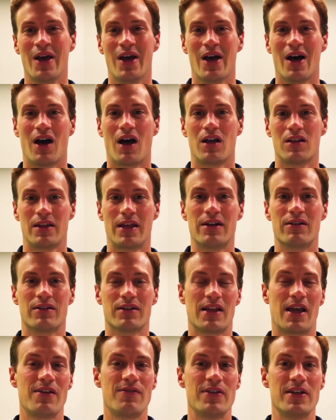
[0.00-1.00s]
Uh, later
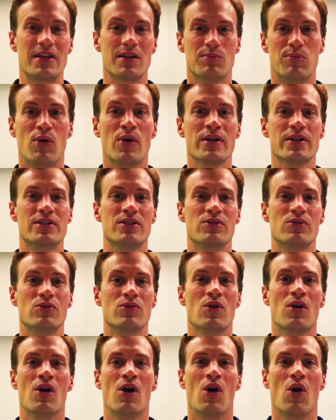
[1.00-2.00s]
in life, he can point
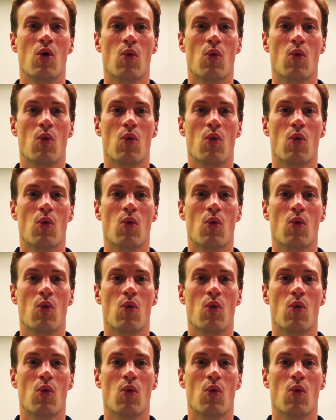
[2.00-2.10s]
to